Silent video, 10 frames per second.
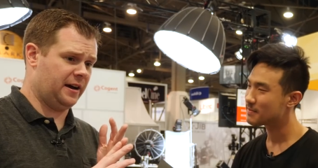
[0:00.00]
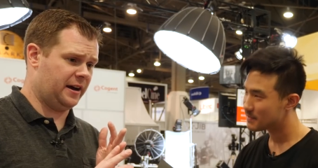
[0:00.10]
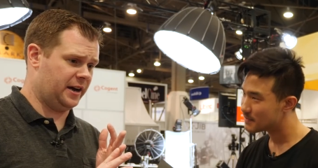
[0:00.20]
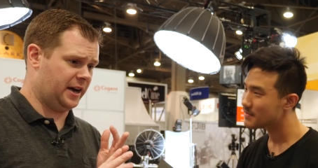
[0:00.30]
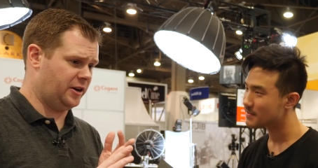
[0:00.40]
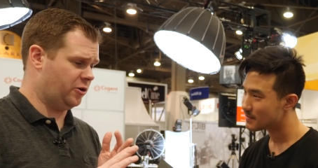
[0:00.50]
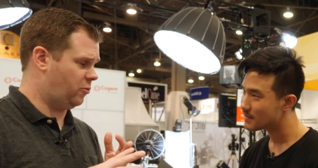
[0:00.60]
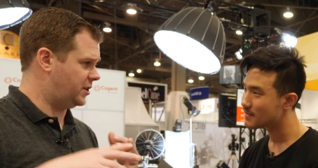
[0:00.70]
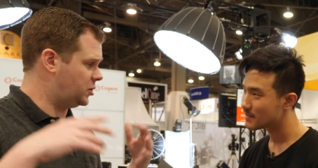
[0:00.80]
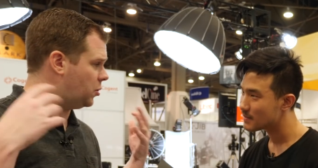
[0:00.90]
Speaker 1: uh, and your
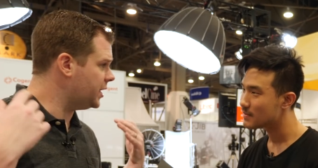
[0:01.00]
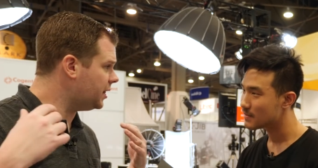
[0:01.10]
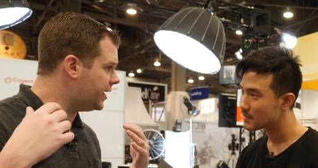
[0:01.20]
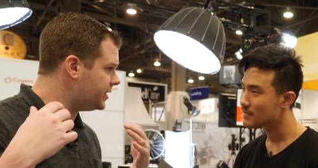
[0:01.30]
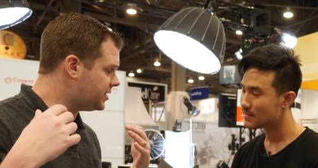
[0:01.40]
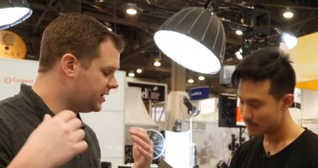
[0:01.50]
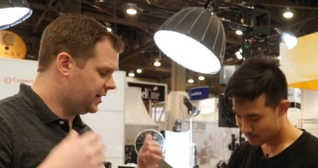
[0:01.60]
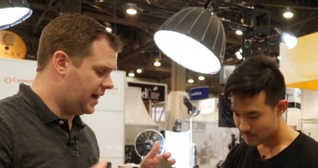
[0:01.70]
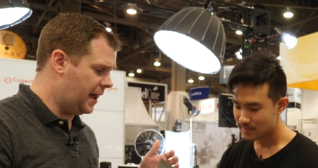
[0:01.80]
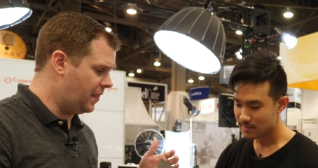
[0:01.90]
120 lights.
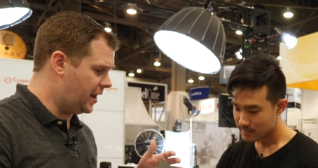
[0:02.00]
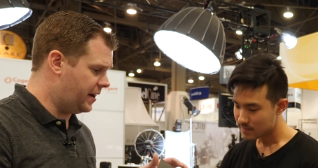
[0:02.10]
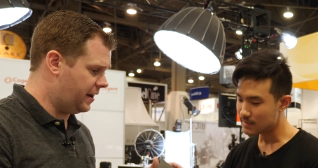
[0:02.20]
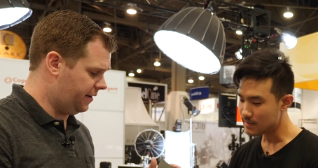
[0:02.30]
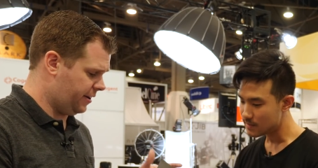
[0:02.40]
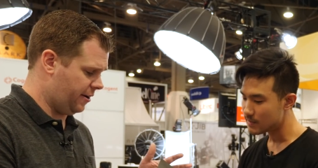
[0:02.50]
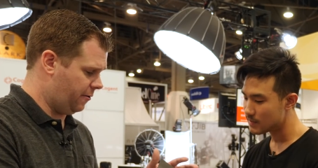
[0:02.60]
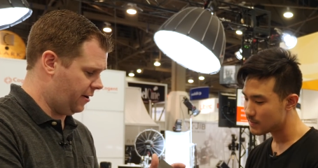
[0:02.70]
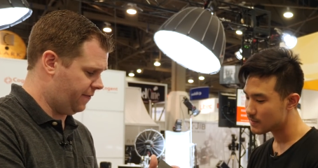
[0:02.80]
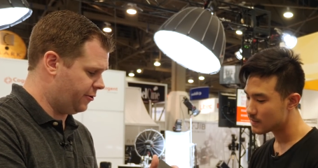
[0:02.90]
And then you
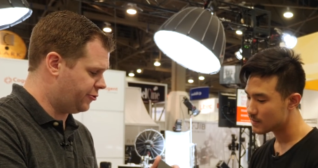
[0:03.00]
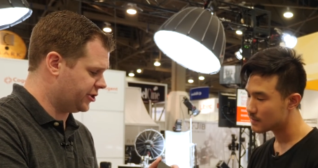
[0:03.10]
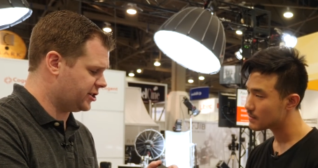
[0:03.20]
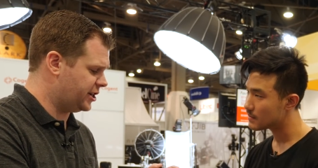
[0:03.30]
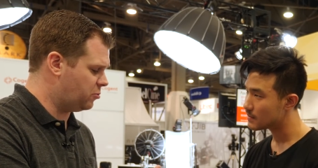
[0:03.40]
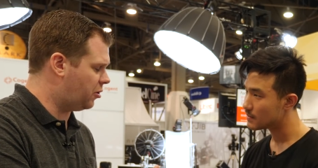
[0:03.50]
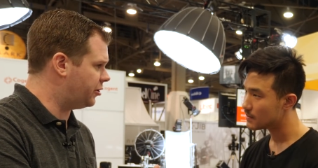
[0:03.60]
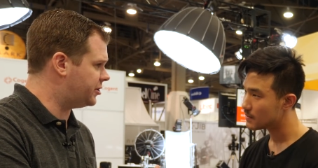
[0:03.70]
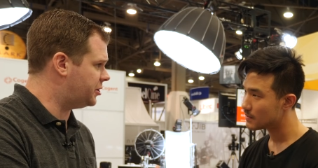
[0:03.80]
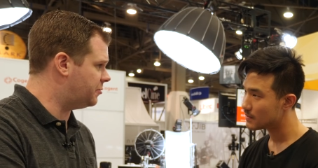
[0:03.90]
know if you just need one
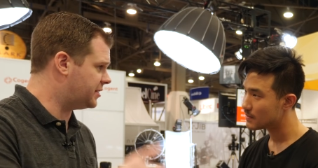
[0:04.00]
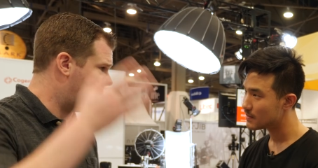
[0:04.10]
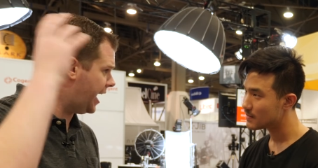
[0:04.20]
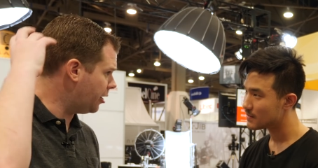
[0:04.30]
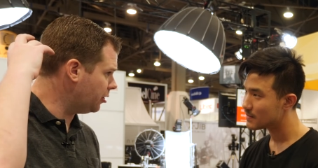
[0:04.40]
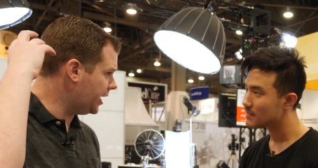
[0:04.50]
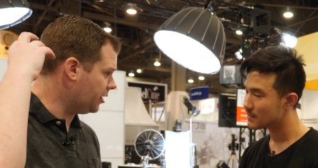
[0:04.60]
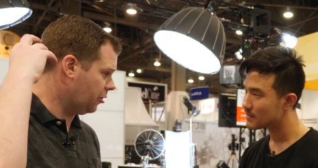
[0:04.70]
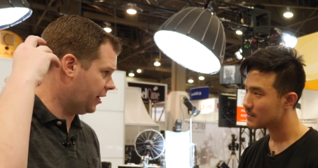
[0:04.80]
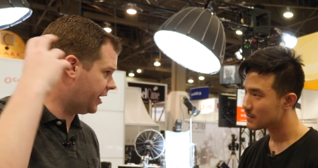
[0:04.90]
or two as a hair
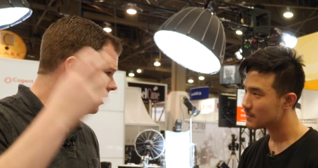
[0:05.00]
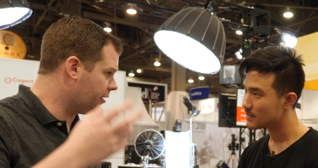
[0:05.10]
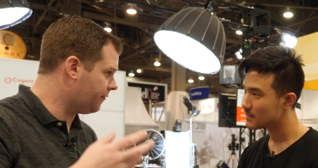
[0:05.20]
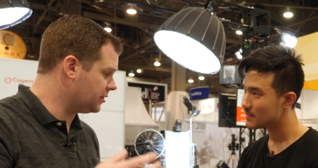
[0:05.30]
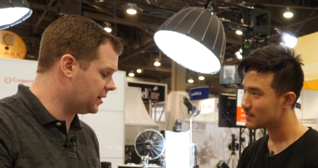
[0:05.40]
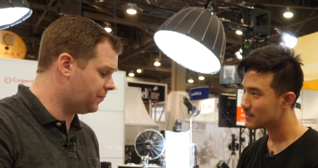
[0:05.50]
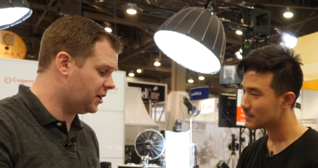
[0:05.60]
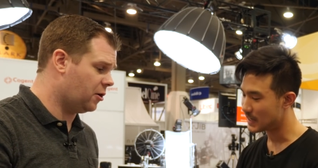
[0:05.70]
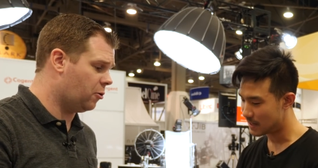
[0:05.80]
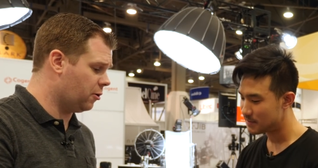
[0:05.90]
light or a kicker for
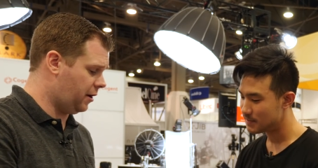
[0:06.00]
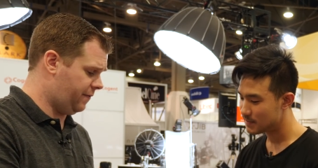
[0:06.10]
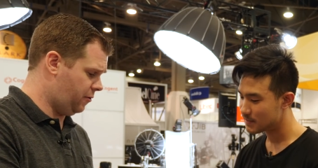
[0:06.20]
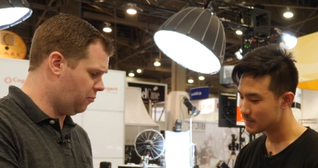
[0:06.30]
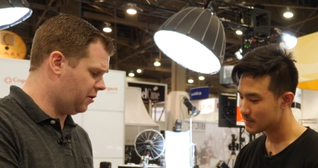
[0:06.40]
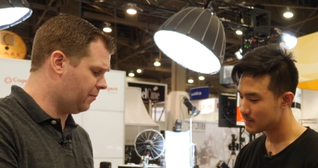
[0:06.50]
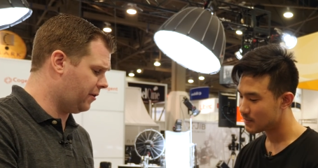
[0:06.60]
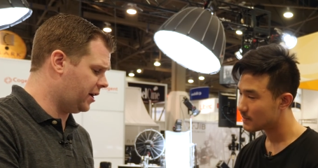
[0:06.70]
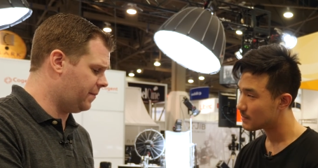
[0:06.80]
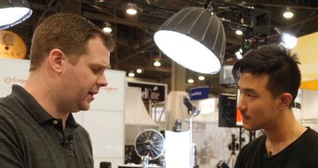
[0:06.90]
something, yeah. or if you want to
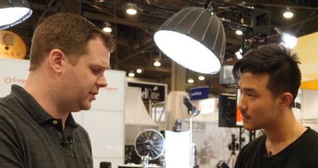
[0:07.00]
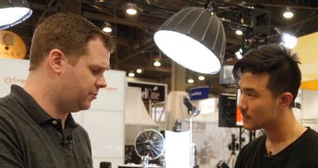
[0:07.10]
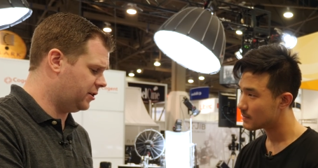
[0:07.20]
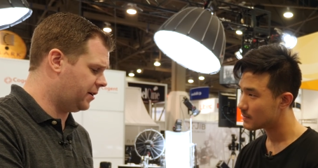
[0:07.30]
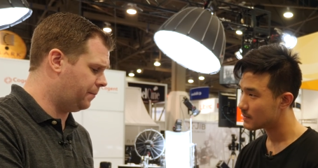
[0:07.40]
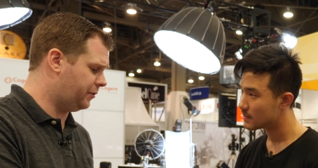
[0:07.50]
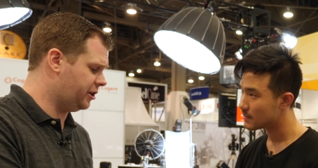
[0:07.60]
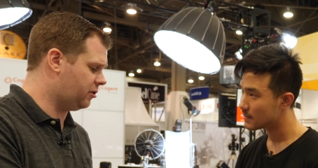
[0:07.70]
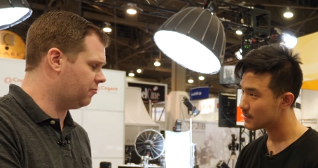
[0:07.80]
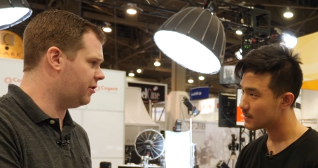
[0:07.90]
bring them and do a
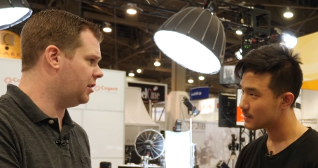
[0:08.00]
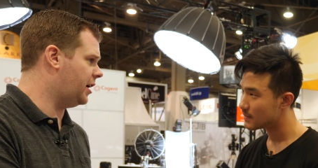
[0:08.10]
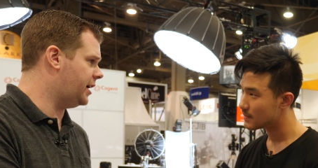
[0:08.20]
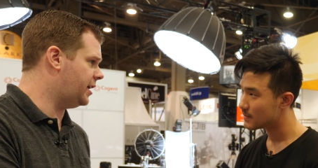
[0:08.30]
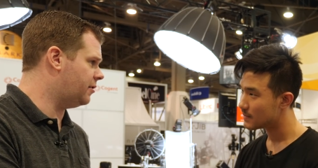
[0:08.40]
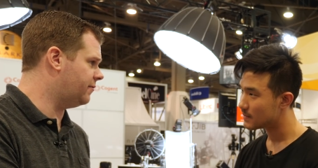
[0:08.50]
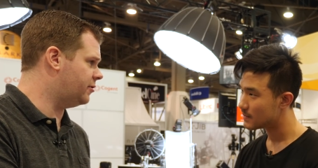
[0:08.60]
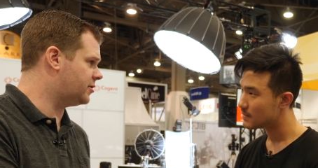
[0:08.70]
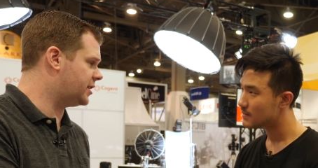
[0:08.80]
complete three light interview